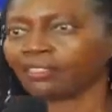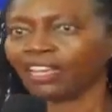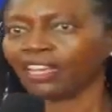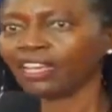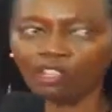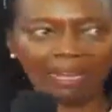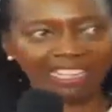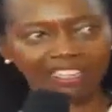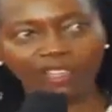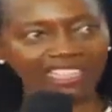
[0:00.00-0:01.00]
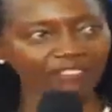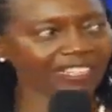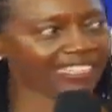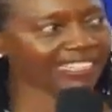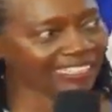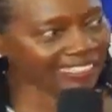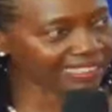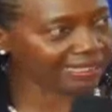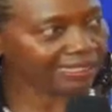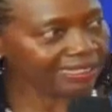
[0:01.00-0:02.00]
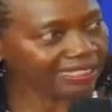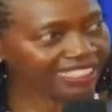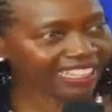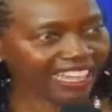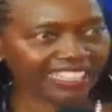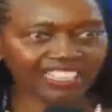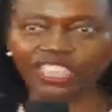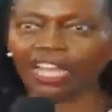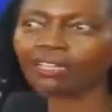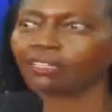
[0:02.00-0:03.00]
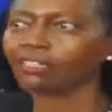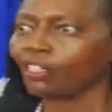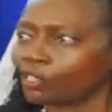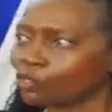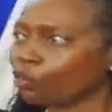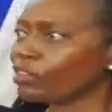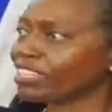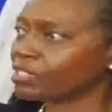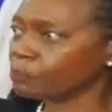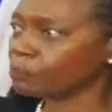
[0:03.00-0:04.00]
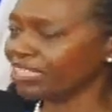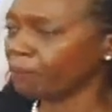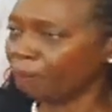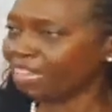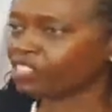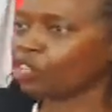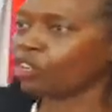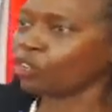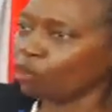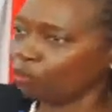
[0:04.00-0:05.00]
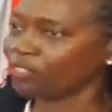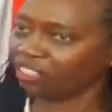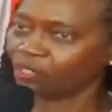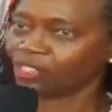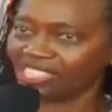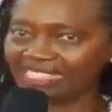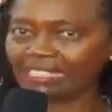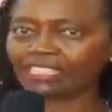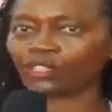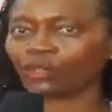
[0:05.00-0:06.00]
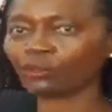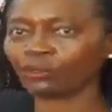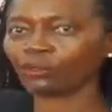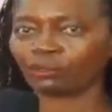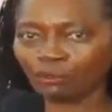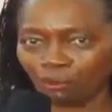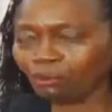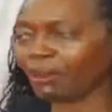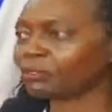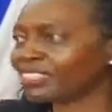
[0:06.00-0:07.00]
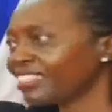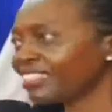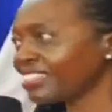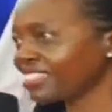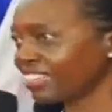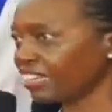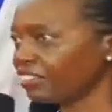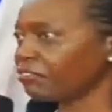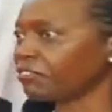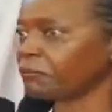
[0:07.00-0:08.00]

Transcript: Na hiyo maneno ikafanya nini? Ikaisha. So he's been a person of reconciliation throughout his life.